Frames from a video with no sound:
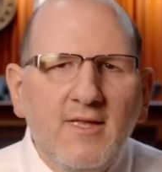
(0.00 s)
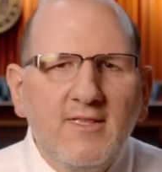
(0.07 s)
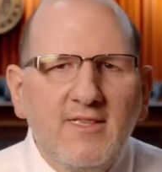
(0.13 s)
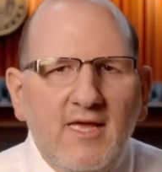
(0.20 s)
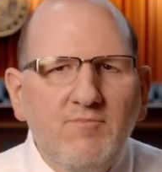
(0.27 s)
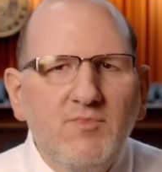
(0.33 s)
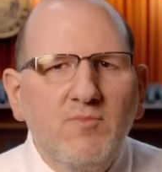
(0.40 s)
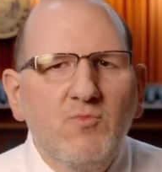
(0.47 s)

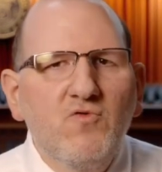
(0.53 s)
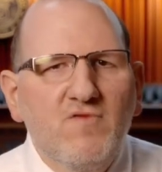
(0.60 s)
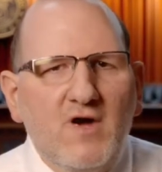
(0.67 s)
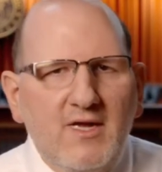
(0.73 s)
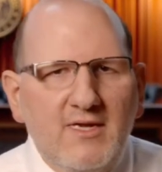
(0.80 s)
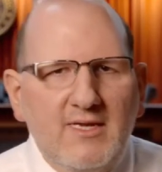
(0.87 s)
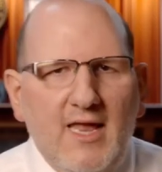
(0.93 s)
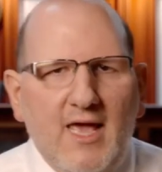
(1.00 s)
Let me move
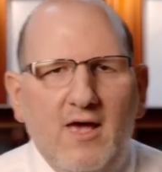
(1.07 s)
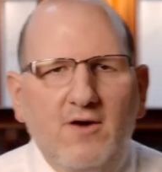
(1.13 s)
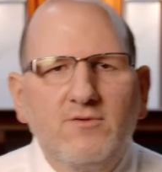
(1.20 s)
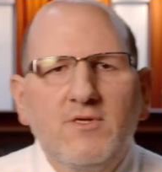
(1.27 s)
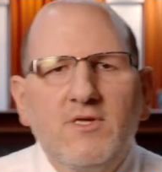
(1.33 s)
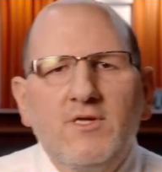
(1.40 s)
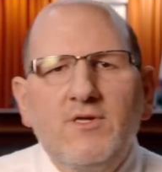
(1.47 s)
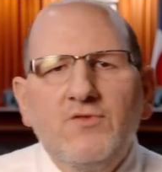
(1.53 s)
on now
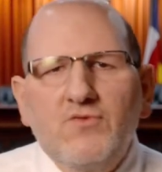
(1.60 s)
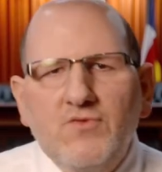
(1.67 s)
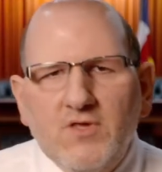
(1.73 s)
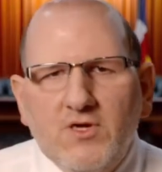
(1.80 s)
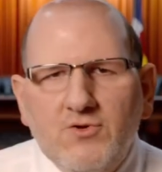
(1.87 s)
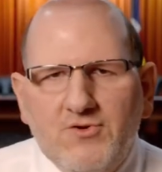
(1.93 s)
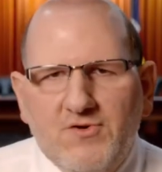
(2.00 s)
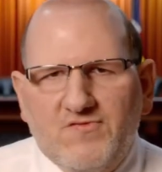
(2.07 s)
to the
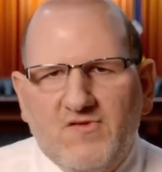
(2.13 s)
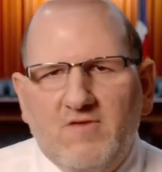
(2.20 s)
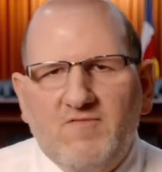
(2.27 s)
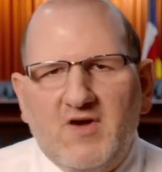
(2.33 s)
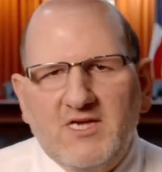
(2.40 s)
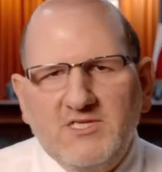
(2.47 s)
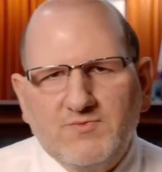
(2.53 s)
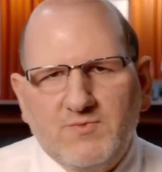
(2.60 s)
Curtis
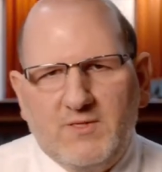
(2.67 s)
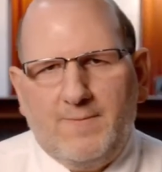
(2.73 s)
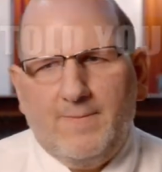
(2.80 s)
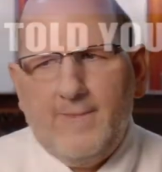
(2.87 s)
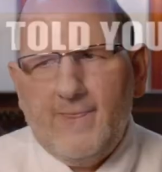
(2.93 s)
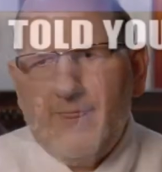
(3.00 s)
advisement.